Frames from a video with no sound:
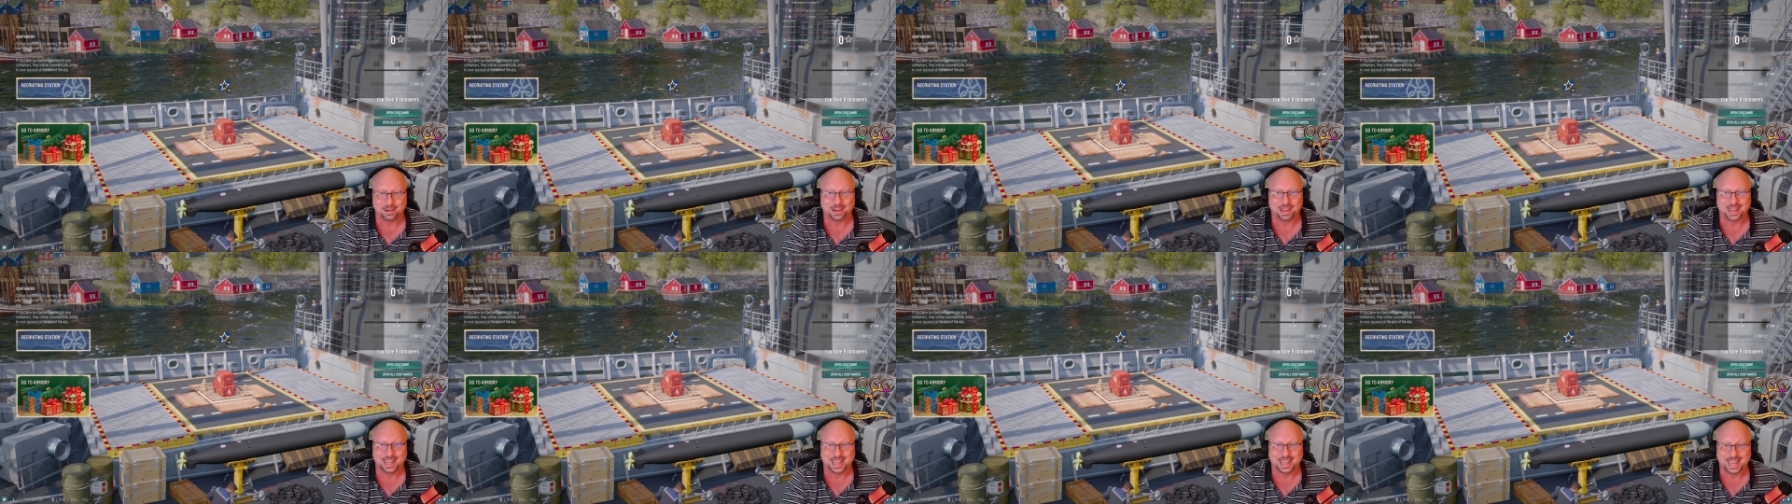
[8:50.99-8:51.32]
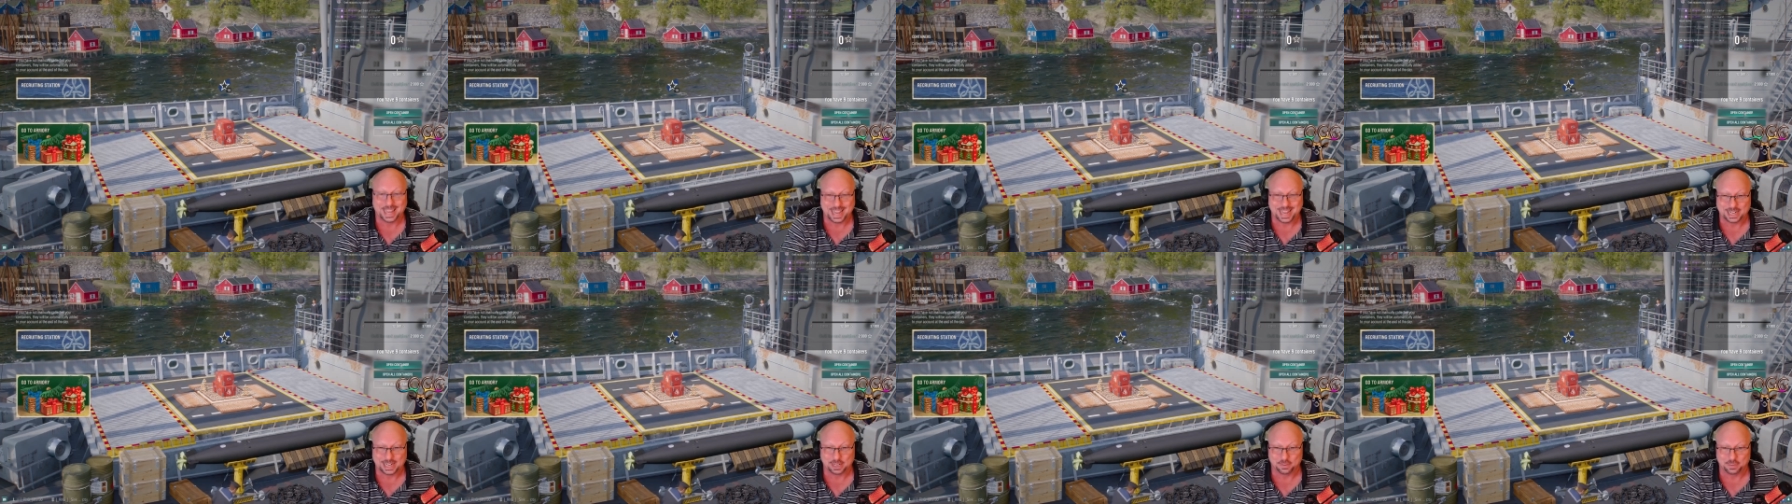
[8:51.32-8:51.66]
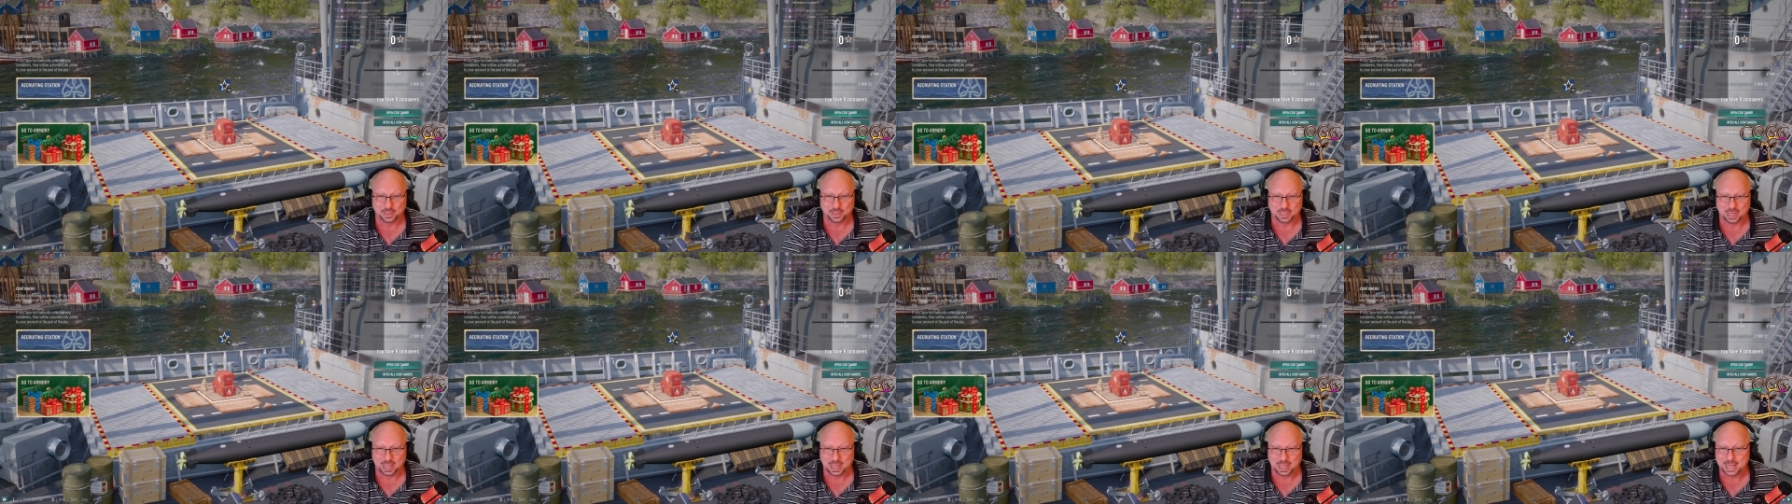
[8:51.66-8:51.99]
a heck of a
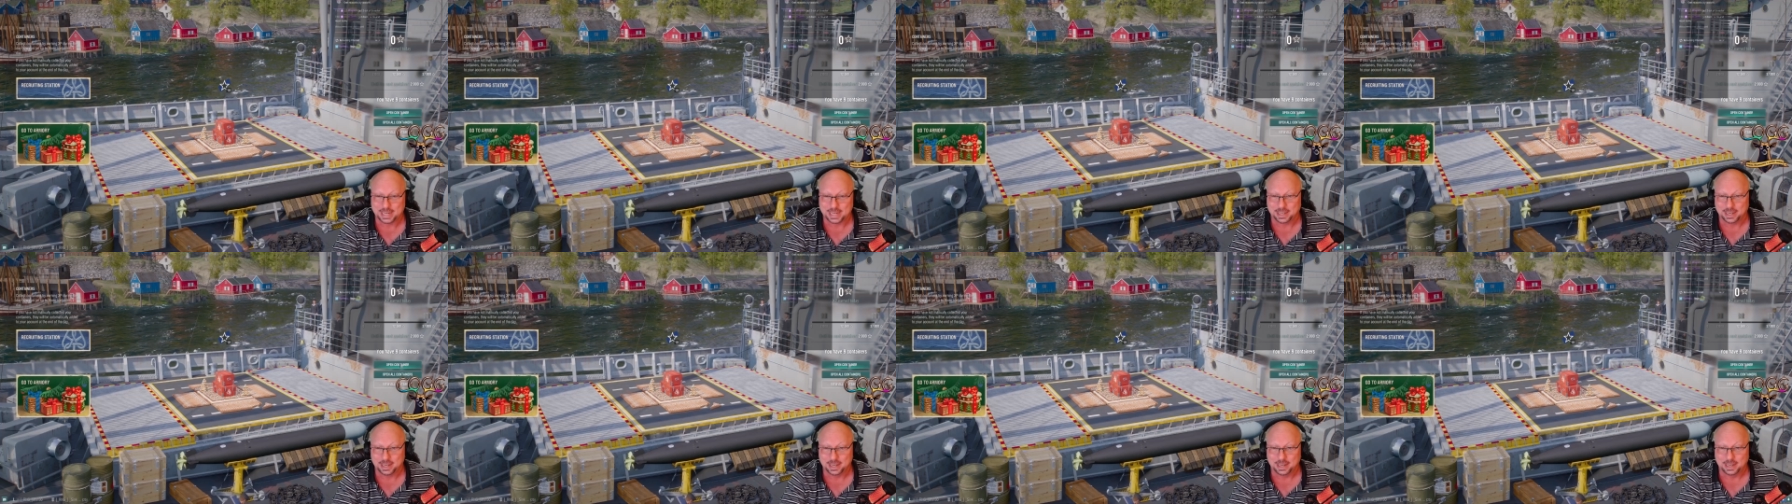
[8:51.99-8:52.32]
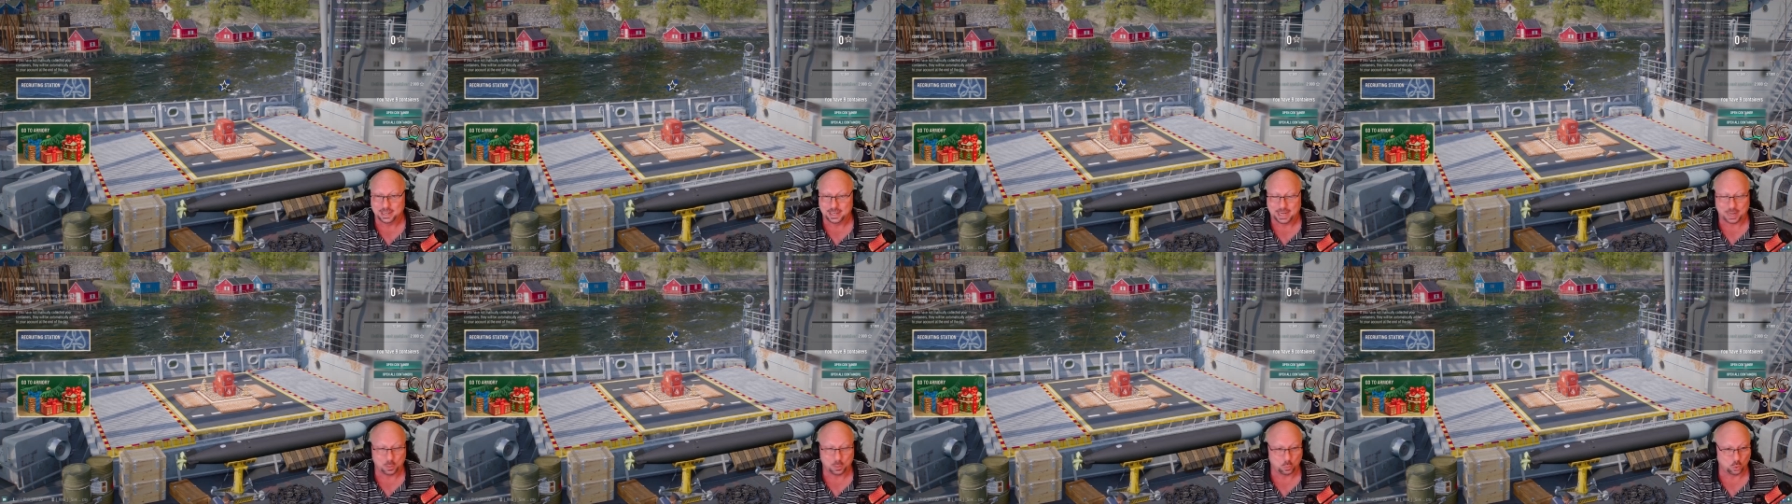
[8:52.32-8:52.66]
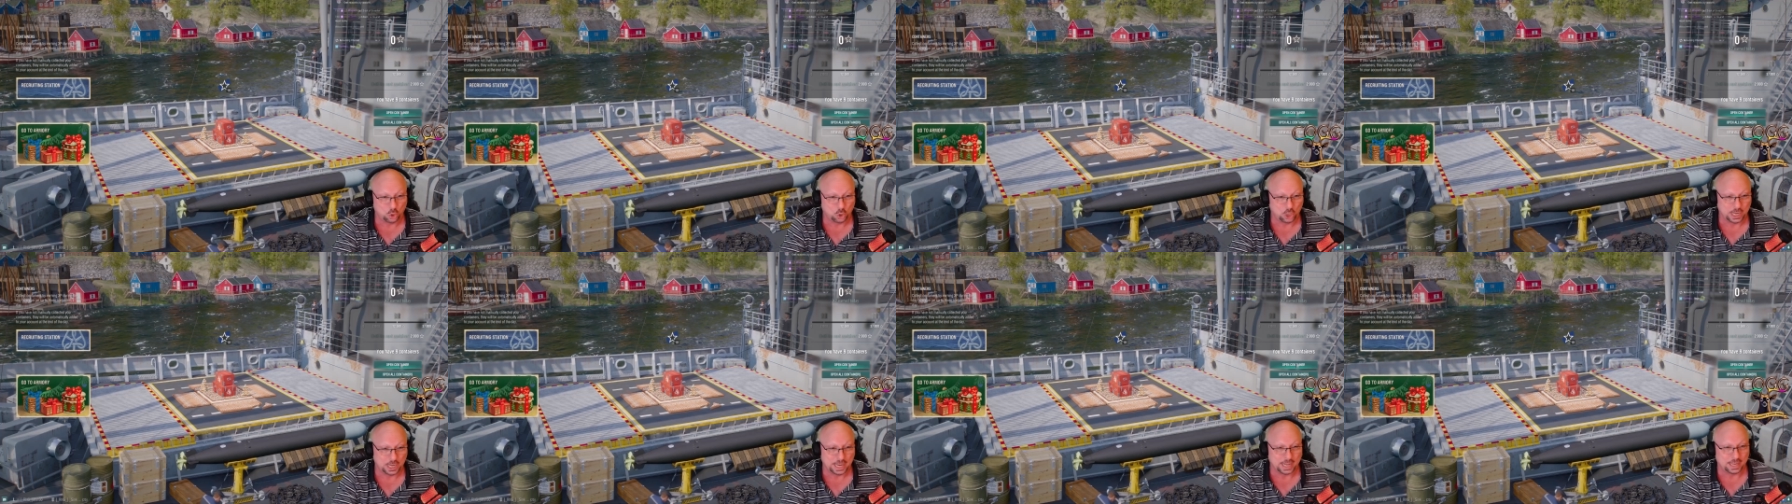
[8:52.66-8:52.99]
lot, and we're
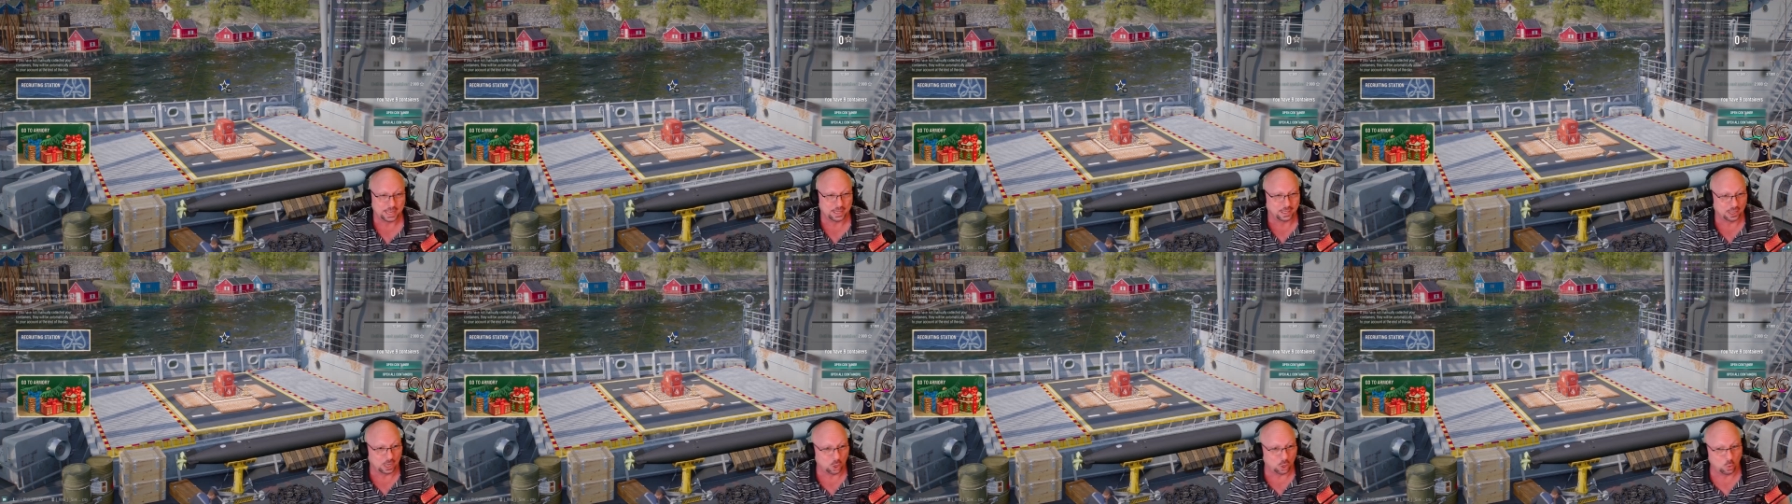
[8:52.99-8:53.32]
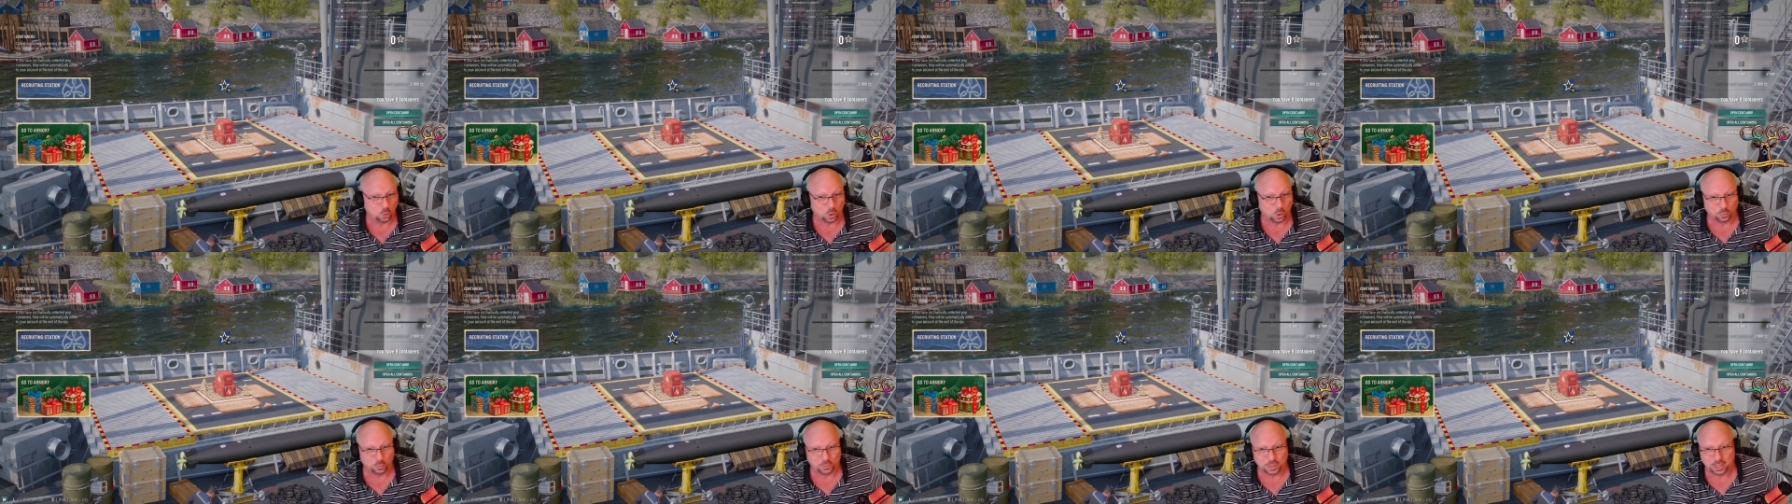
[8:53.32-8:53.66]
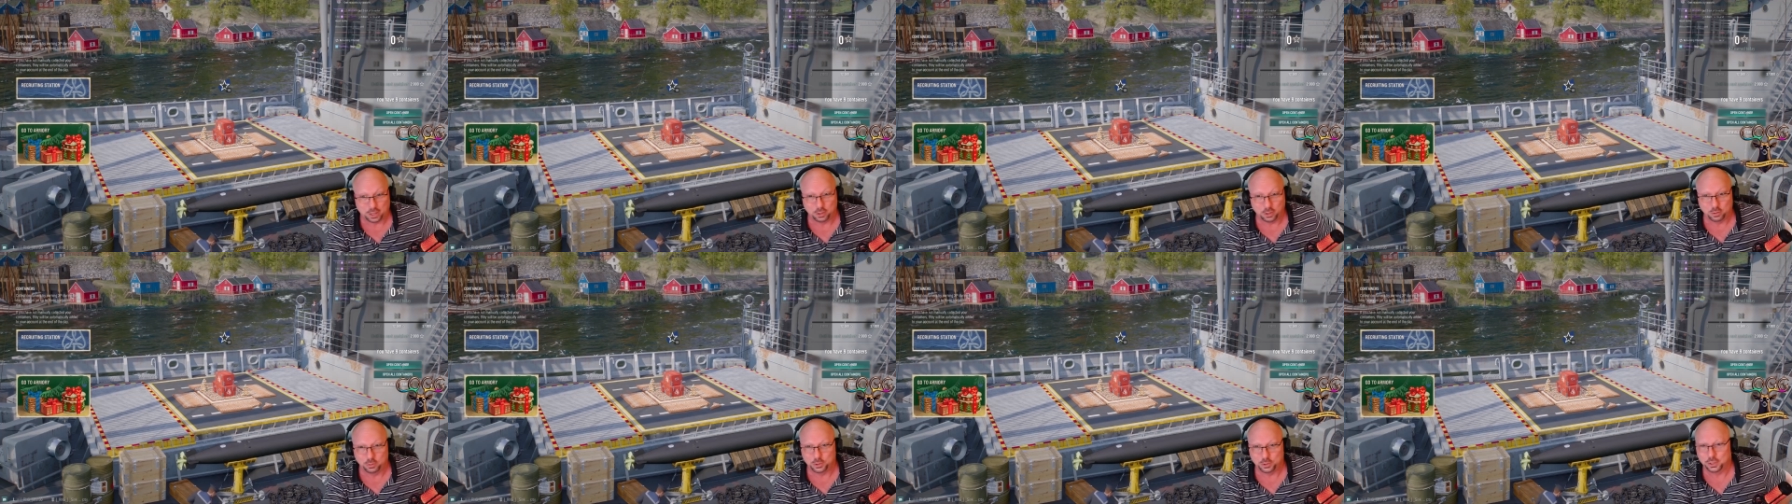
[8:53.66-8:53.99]
getting low on
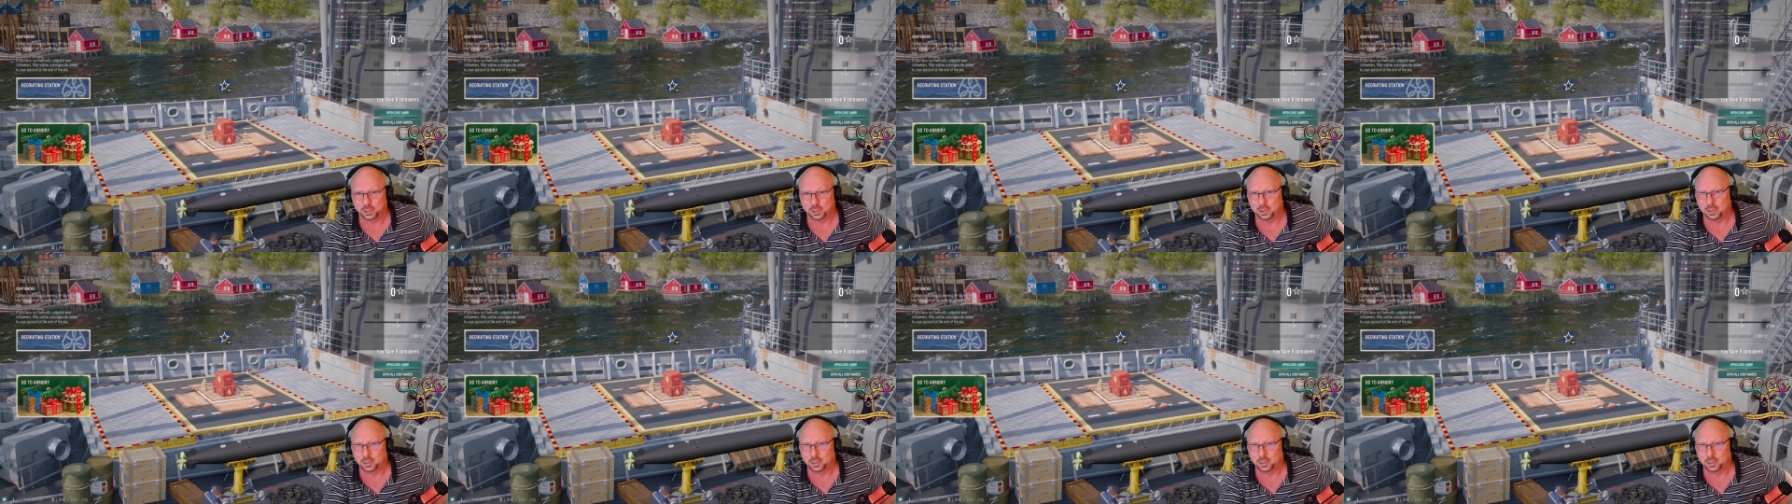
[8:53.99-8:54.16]
those.